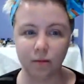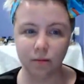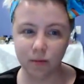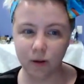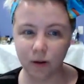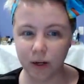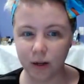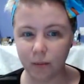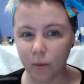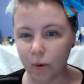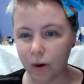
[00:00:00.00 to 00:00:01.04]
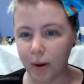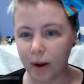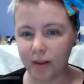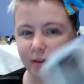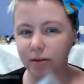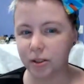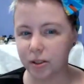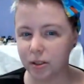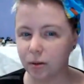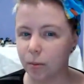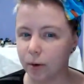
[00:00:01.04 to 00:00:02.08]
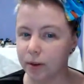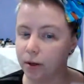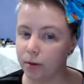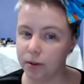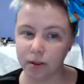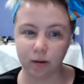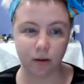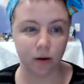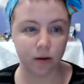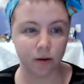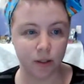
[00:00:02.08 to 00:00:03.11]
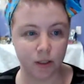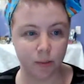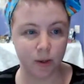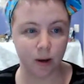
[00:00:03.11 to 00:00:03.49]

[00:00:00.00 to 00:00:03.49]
start learning more about. I think there's still more that you need to learn.